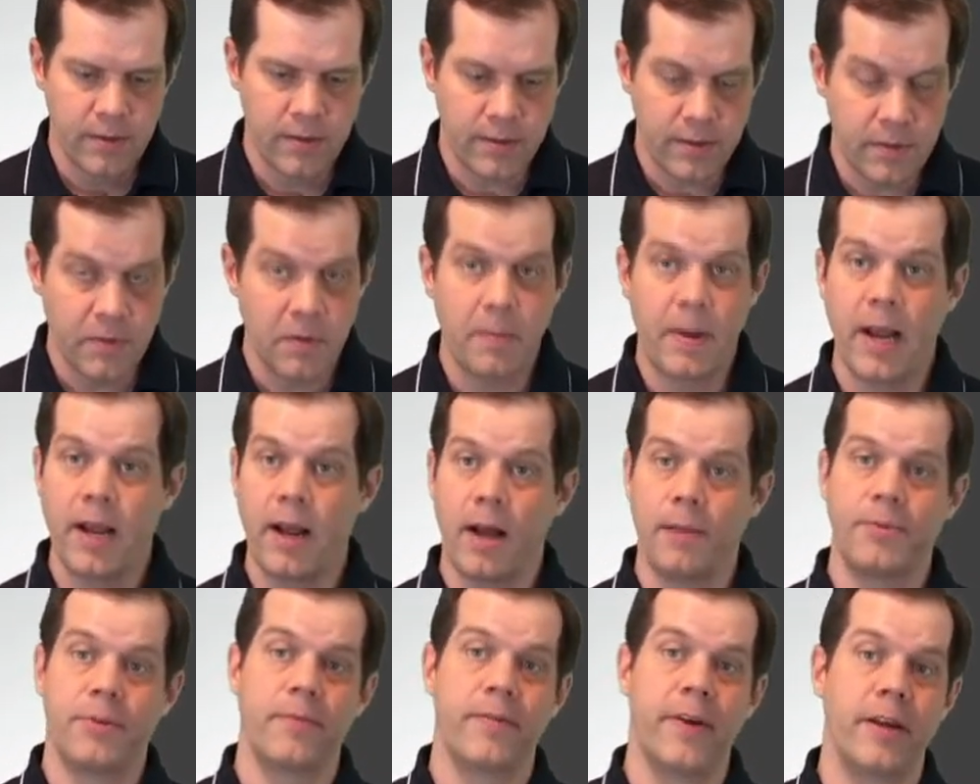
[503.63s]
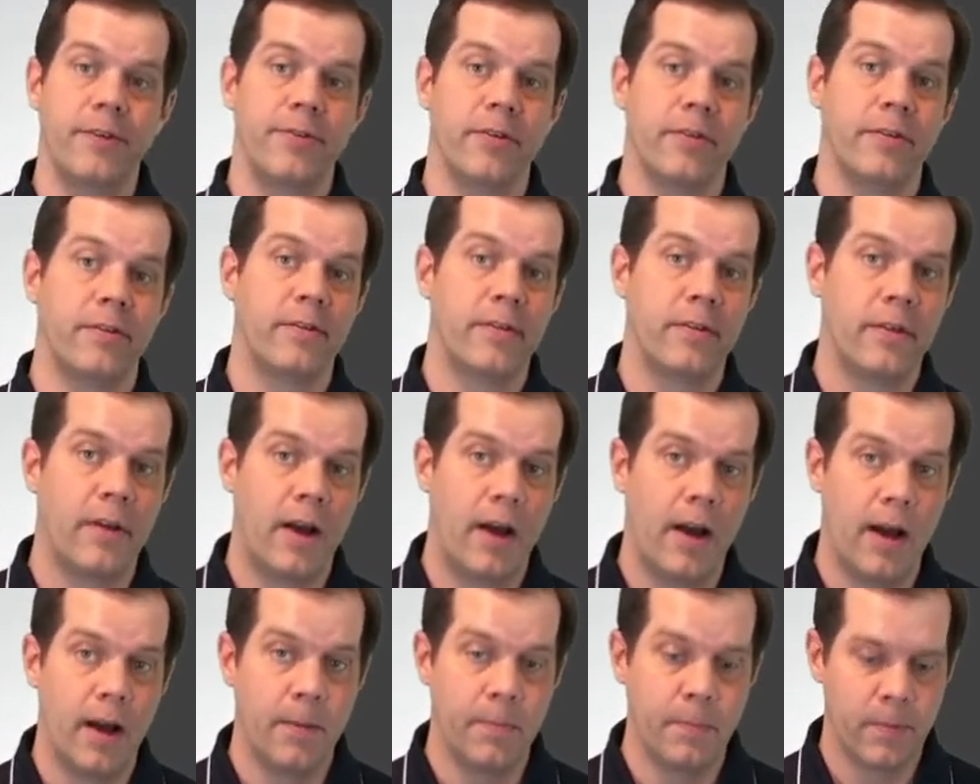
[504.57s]
So, some of my observations
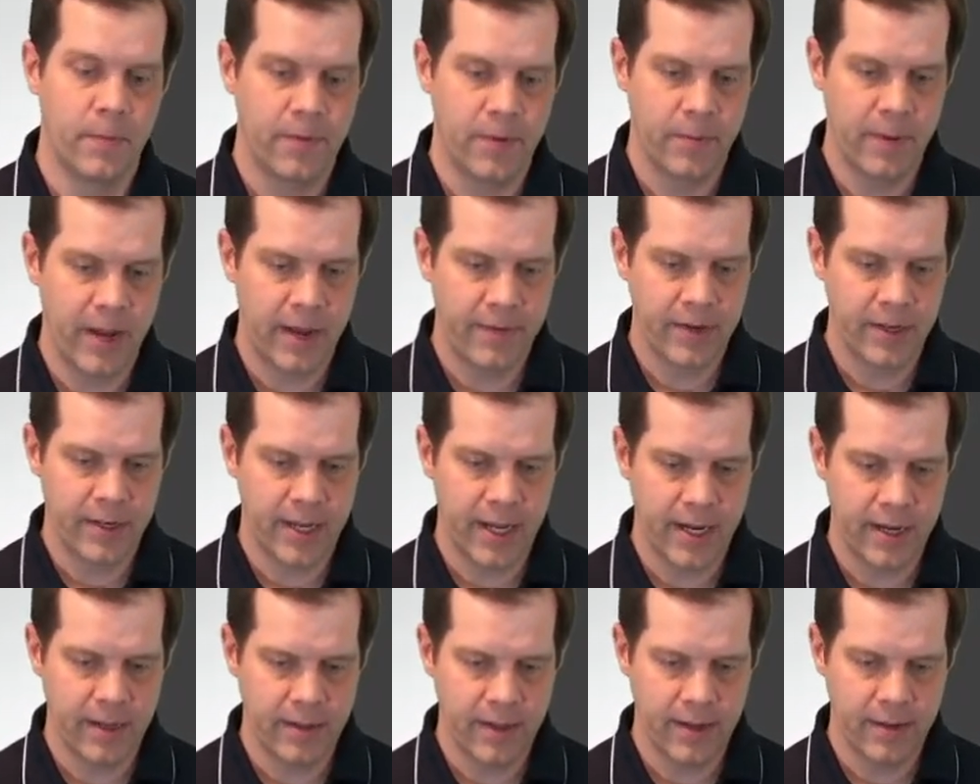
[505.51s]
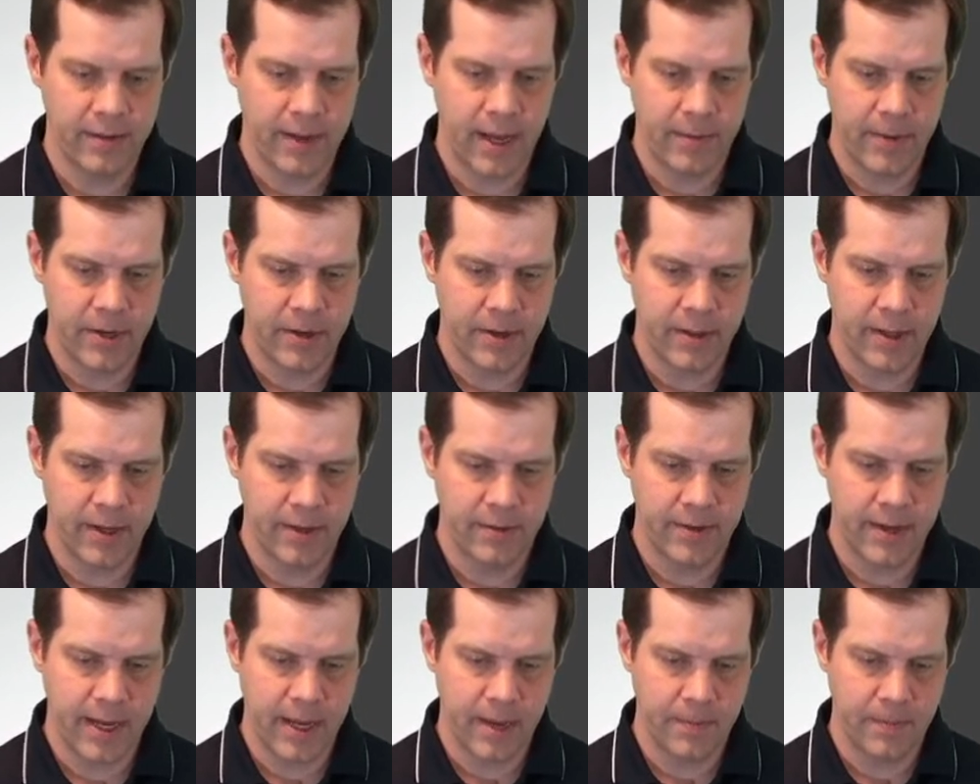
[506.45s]
um, from having taken the exam, I took the
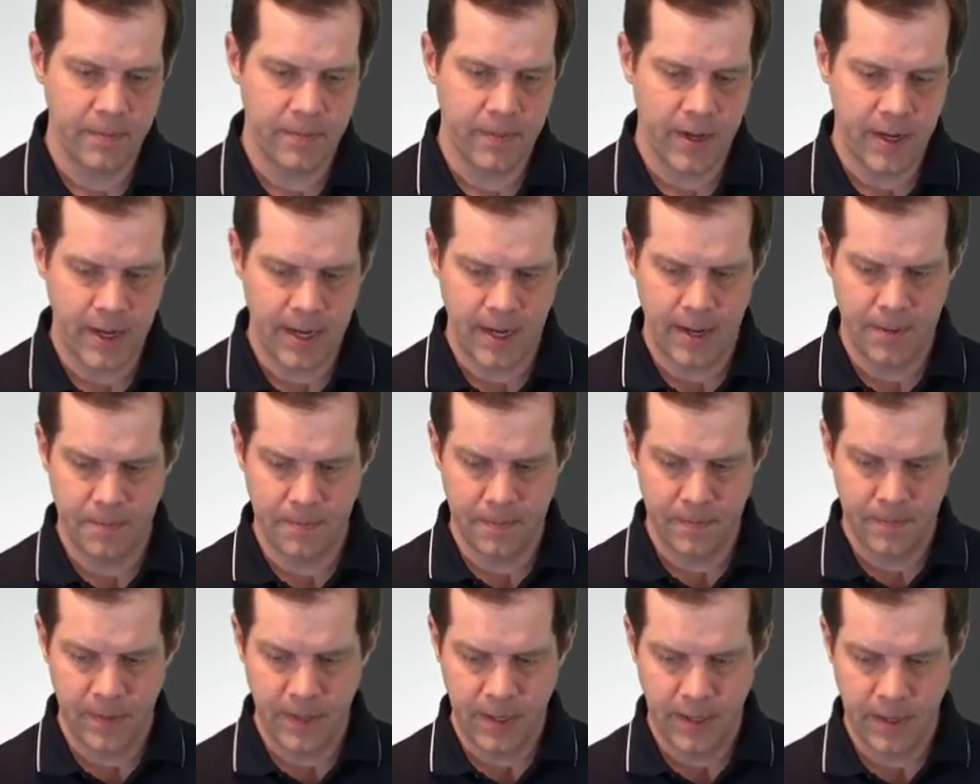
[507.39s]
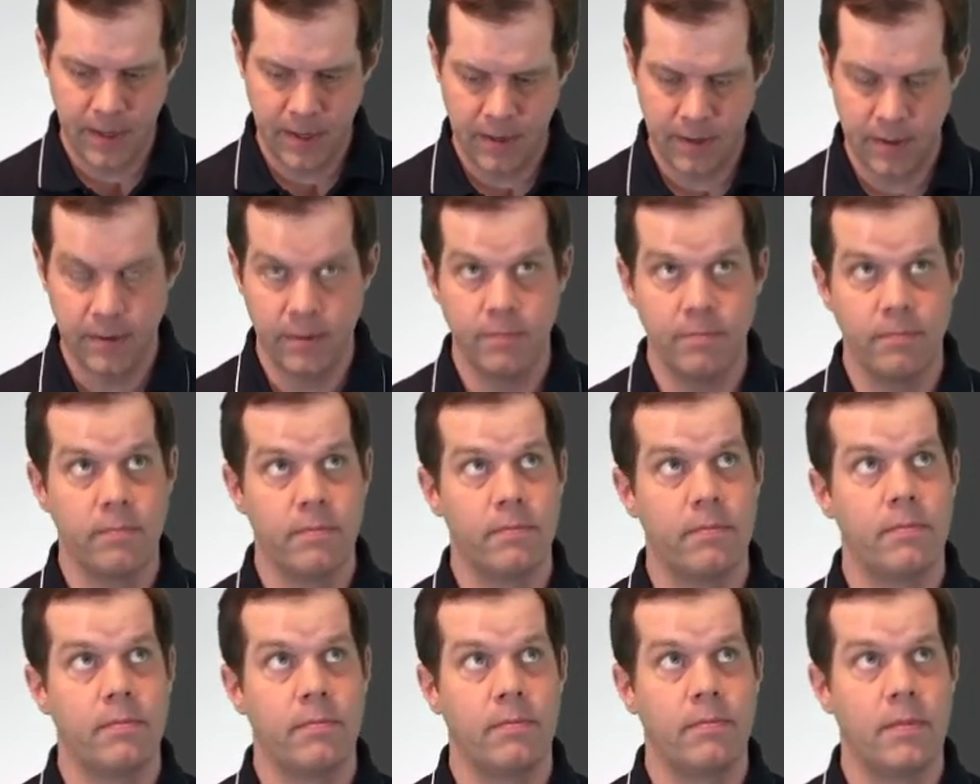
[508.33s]
exam um, in
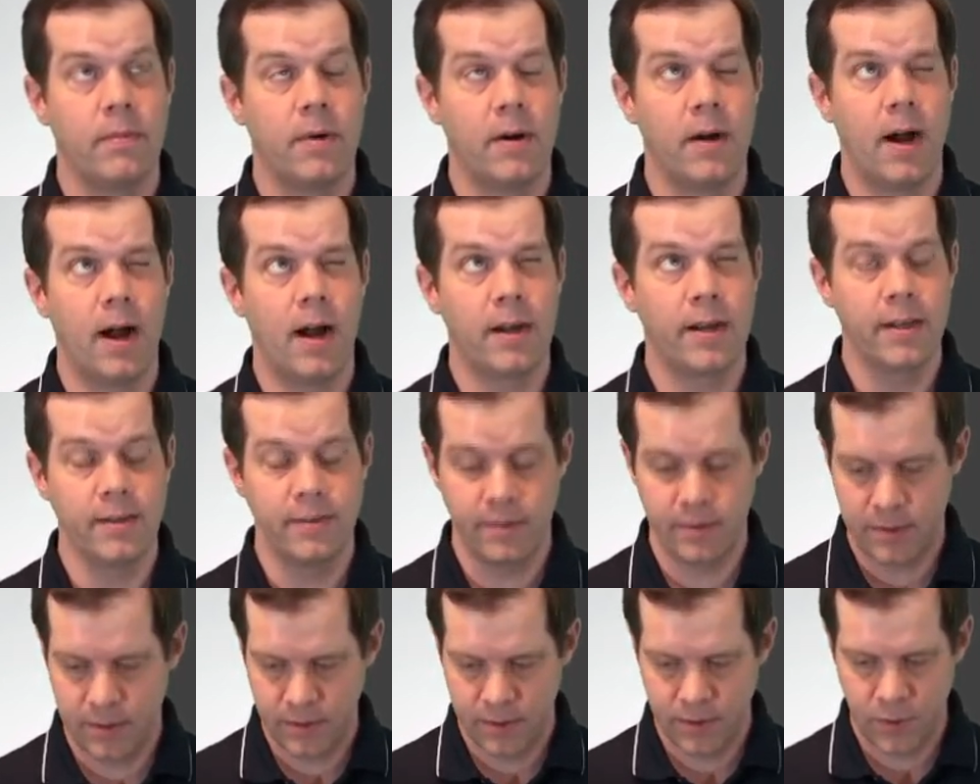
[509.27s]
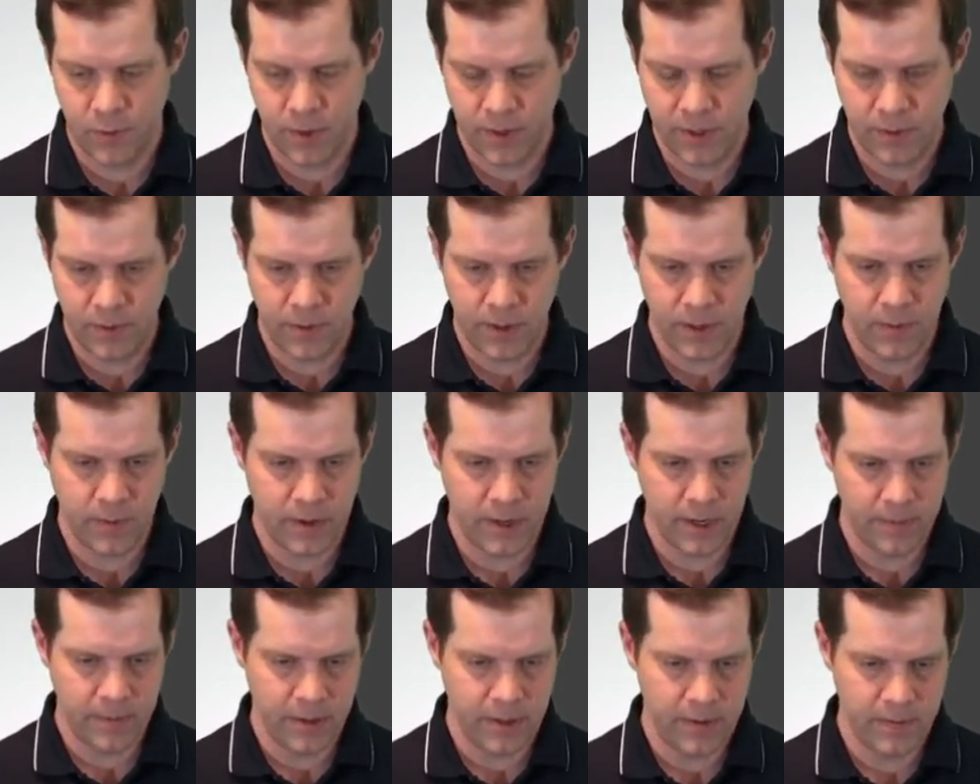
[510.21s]
August
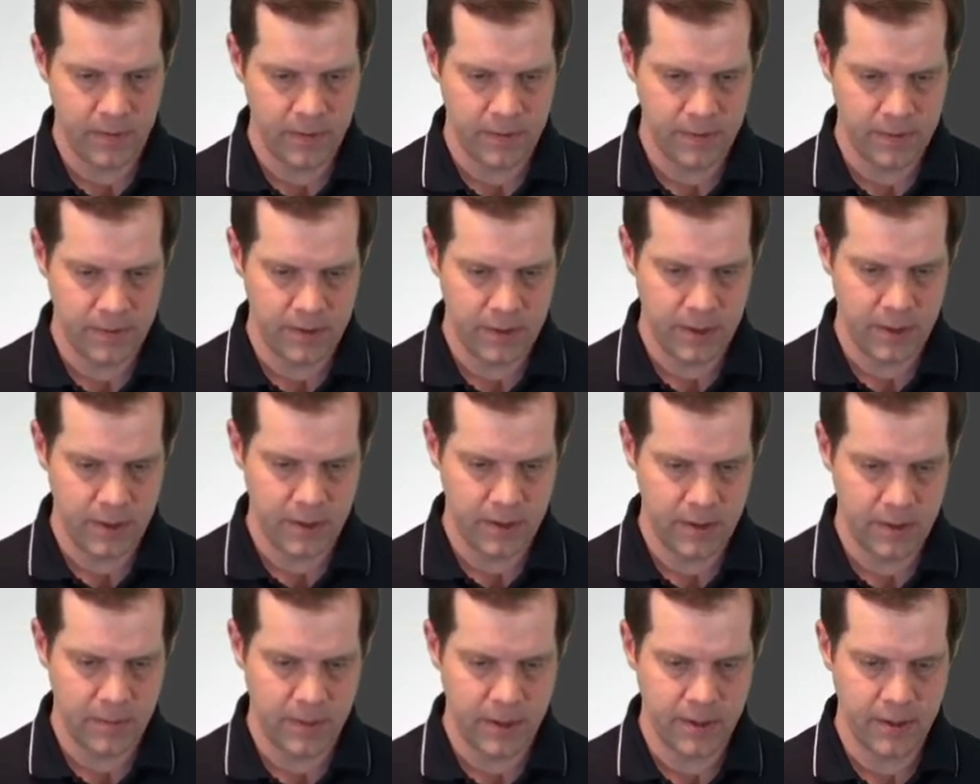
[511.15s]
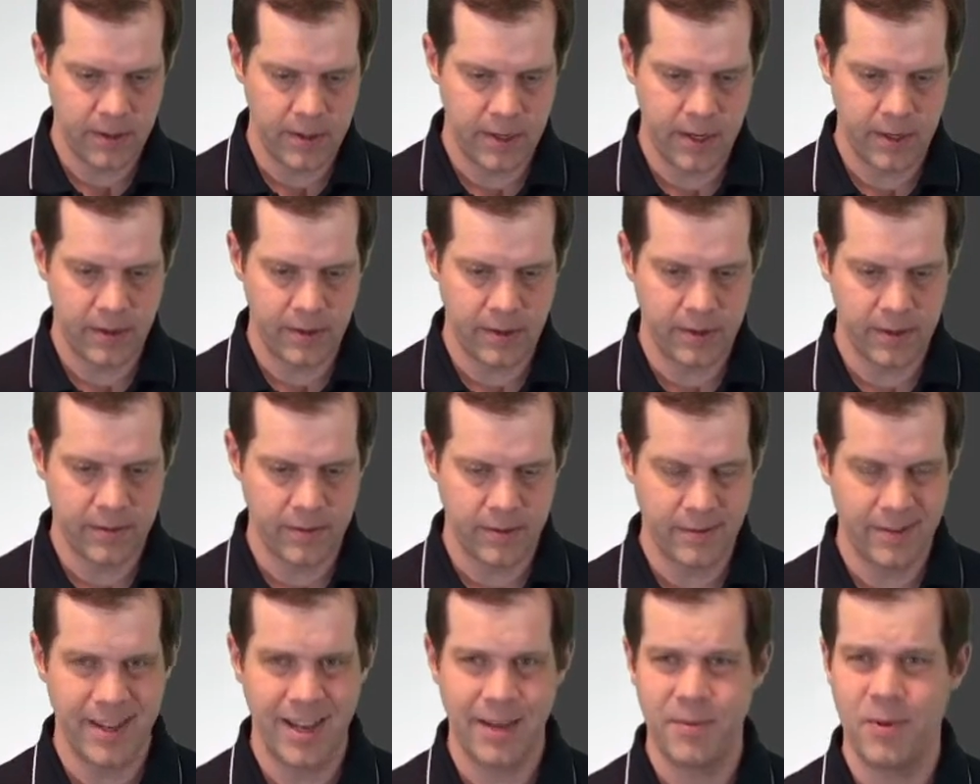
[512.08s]
2021, I believe, was the, the month that I took this
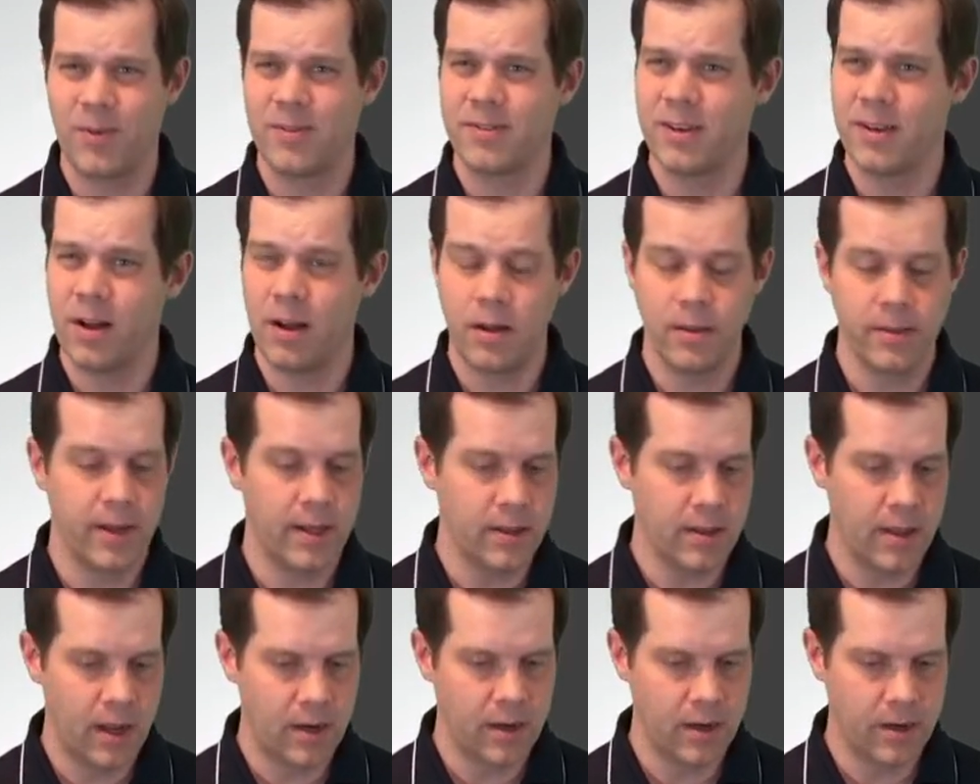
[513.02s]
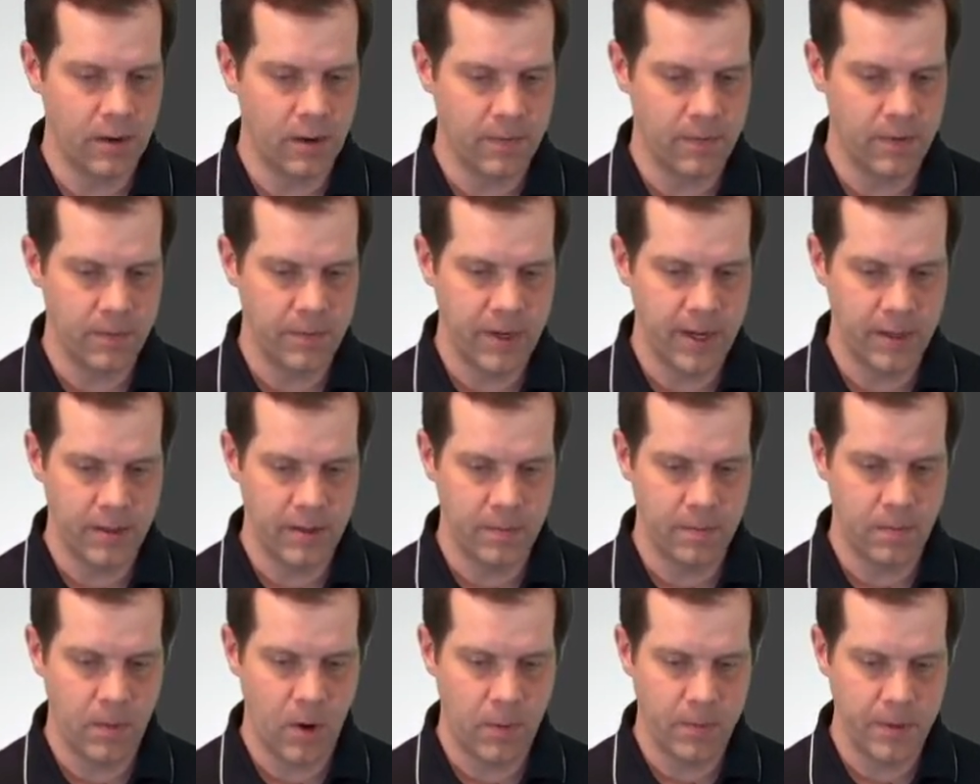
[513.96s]
exam. It wasn't all that long ago for me at
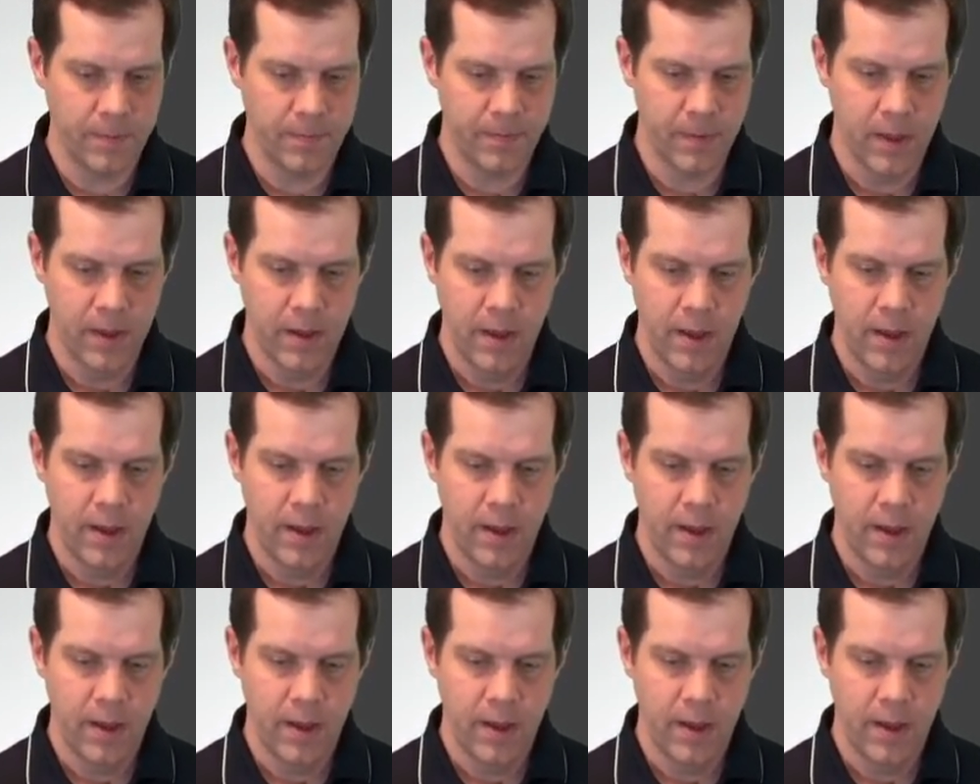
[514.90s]
the moment.